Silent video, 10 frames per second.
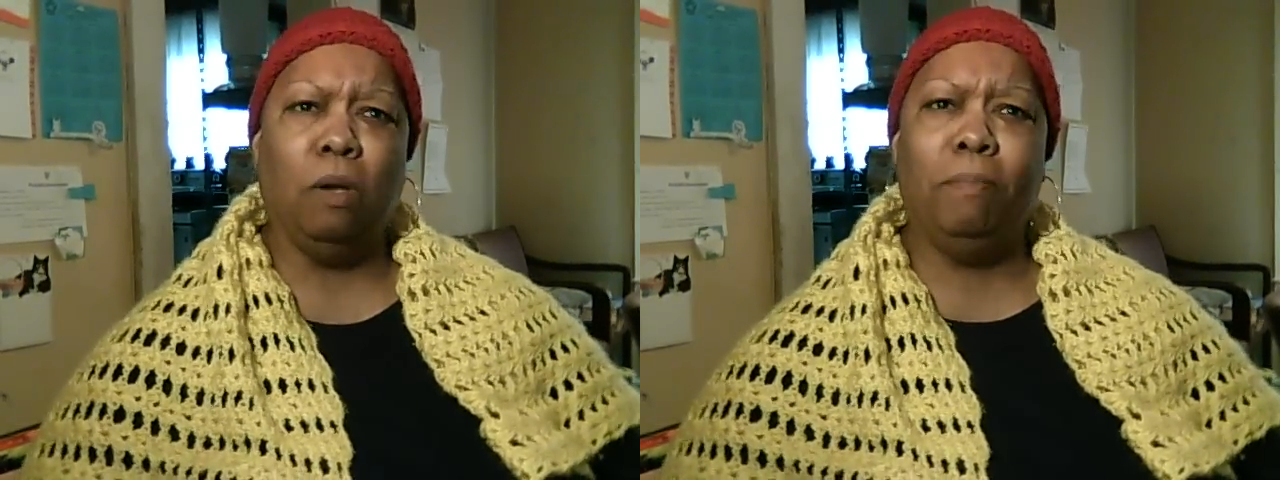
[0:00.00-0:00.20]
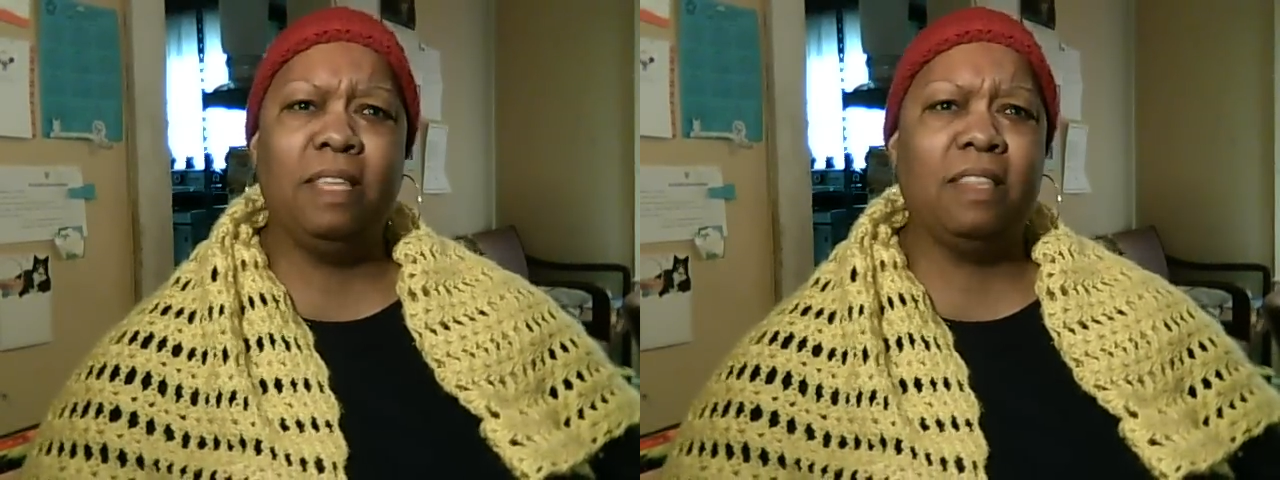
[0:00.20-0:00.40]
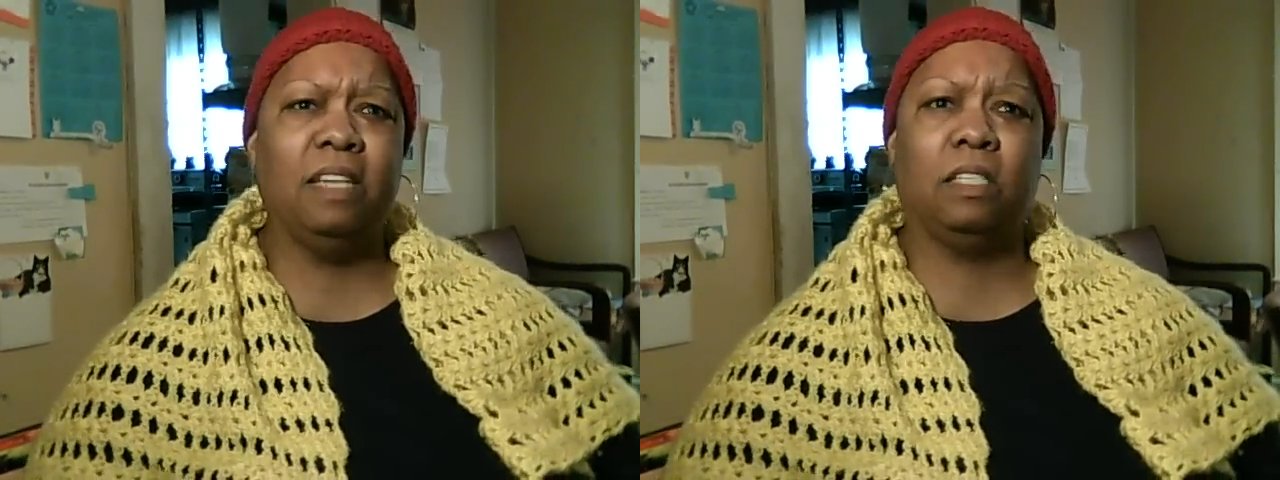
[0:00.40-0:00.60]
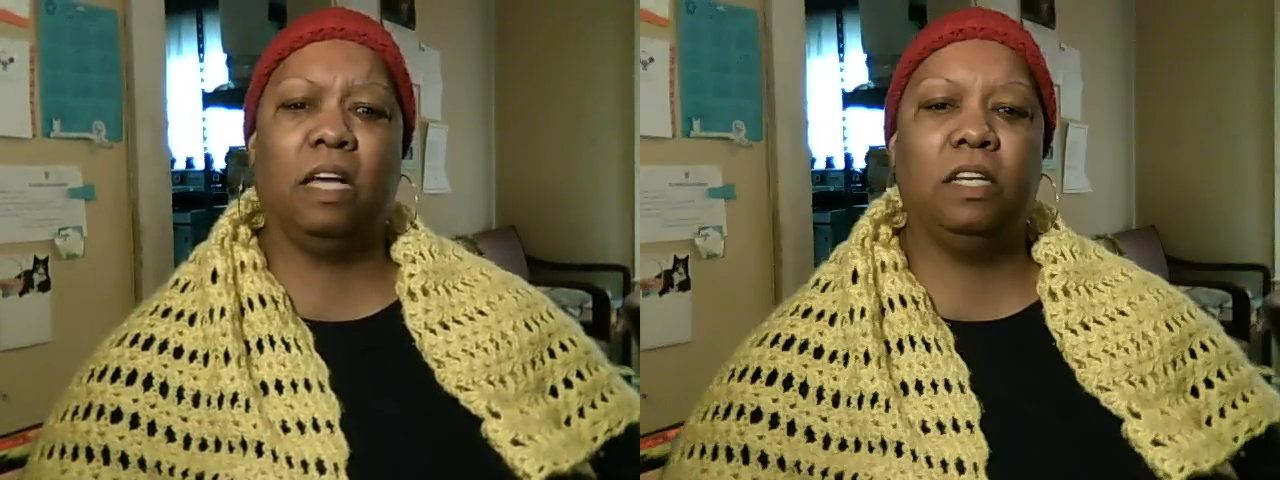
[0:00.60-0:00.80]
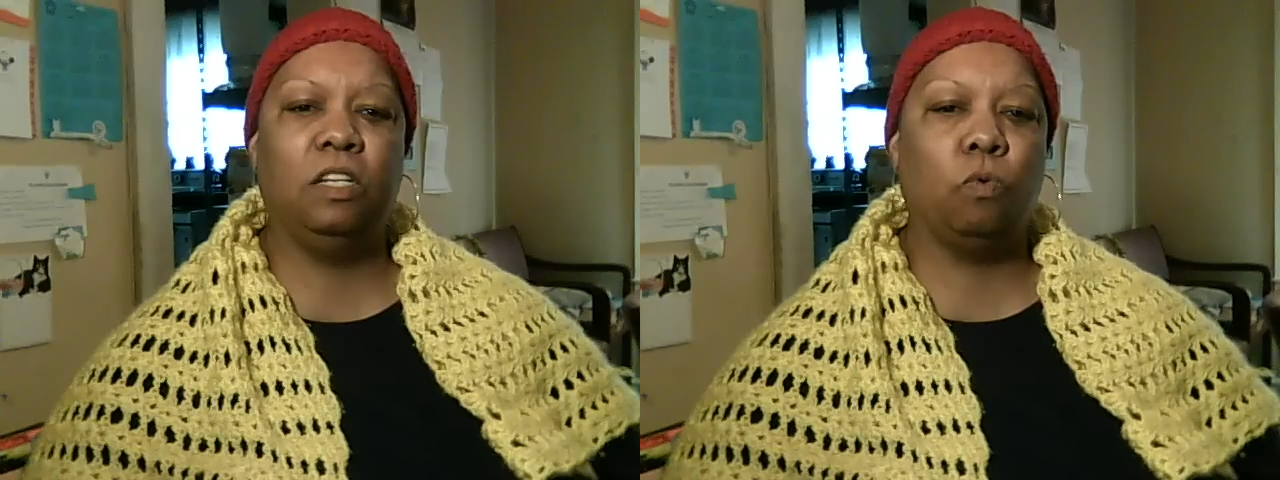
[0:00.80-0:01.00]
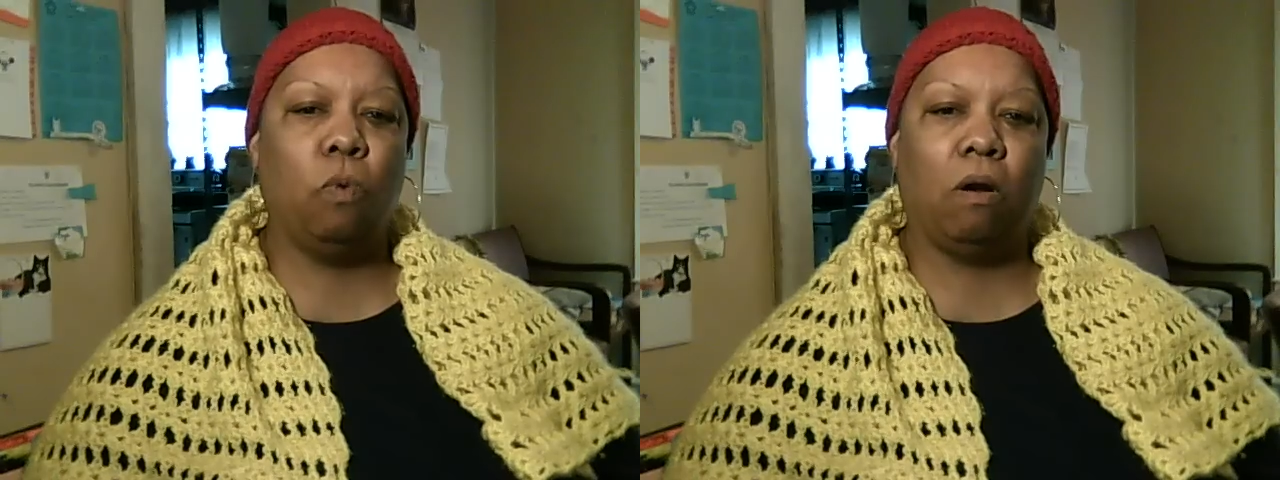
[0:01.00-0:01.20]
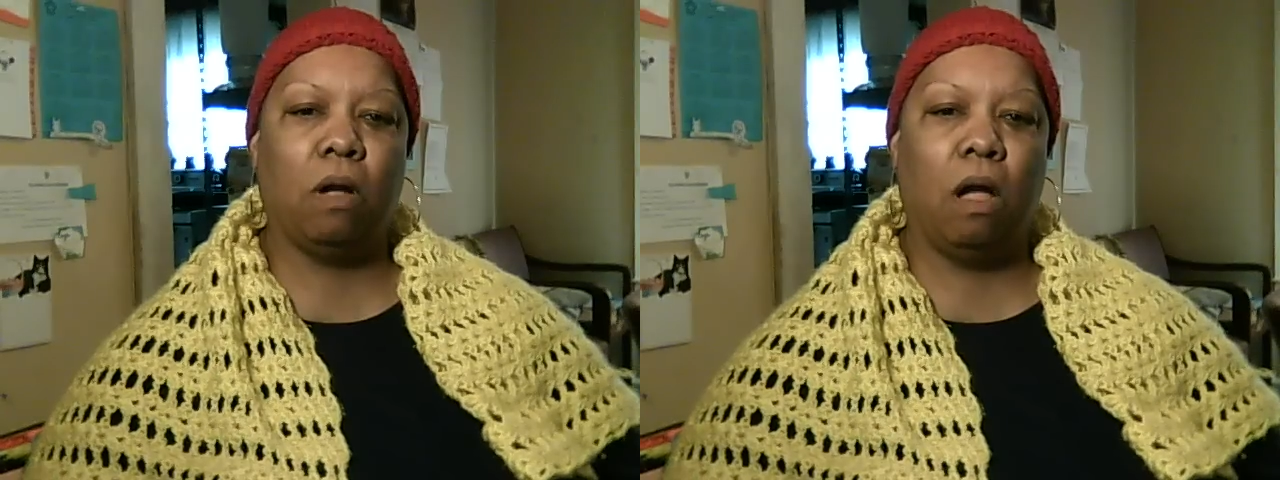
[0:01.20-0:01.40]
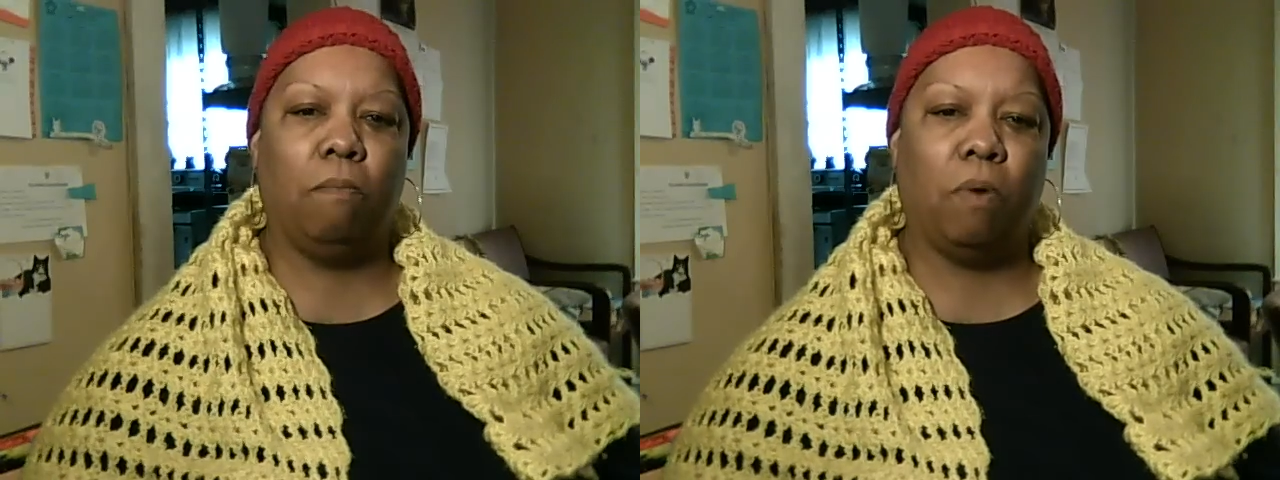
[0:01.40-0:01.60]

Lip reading: so many things I need to work on,